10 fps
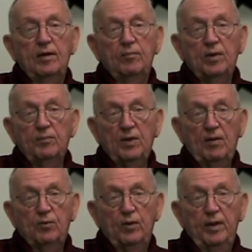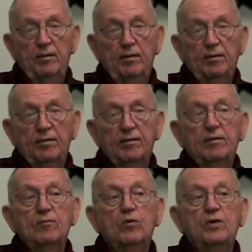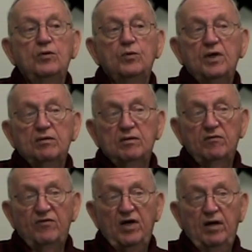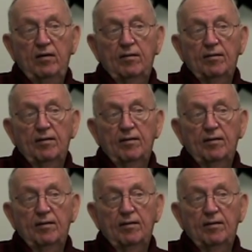a pump operator when you get to the fire.